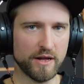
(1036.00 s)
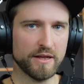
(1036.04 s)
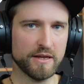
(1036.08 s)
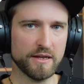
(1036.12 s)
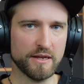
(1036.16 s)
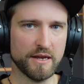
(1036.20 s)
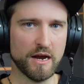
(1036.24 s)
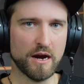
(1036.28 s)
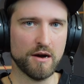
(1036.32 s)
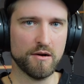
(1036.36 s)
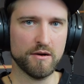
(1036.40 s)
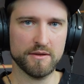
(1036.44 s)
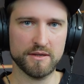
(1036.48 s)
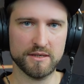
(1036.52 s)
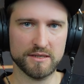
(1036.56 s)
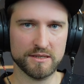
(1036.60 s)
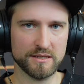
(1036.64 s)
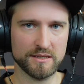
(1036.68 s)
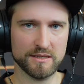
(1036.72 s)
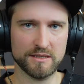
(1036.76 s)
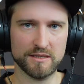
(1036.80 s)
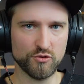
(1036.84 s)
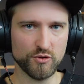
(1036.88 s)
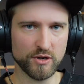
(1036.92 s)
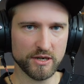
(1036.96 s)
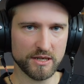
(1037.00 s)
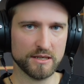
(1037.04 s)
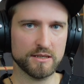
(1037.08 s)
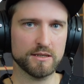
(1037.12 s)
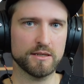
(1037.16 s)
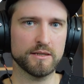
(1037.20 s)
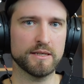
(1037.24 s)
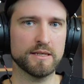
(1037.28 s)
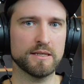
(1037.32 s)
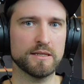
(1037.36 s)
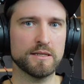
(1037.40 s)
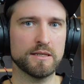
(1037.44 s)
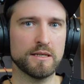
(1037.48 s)
and error. This is critical
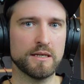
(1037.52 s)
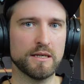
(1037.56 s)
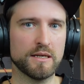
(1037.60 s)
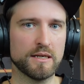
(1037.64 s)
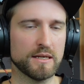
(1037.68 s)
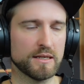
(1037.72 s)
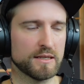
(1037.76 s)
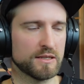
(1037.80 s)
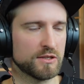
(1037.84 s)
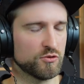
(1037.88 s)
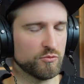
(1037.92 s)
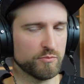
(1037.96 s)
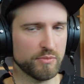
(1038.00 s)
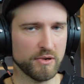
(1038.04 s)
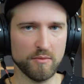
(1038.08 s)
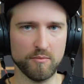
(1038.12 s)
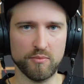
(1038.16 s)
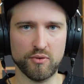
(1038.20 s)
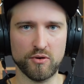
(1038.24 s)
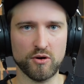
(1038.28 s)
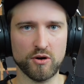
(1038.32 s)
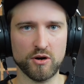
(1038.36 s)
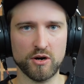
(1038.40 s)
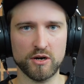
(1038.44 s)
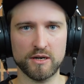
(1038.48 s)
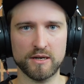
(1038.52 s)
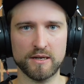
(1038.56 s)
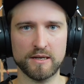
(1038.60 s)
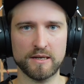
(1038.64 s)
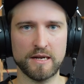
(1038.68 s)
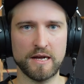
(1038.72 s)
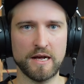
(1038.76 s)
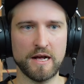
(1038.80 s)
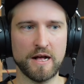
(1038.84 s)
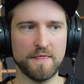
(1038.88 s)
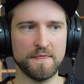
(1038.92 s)
listening. It's super important.